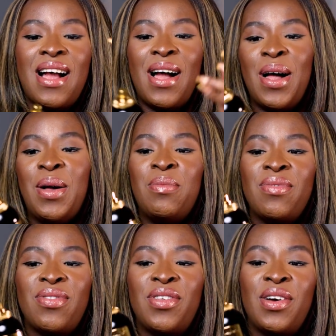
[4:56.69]

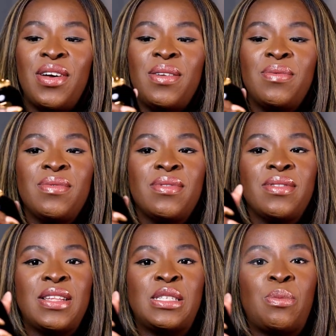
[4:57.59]
The
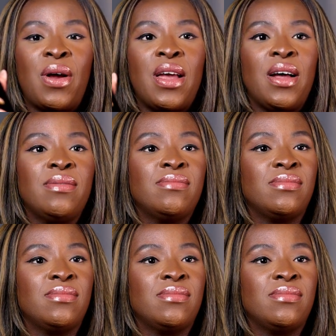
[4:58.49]
sprayer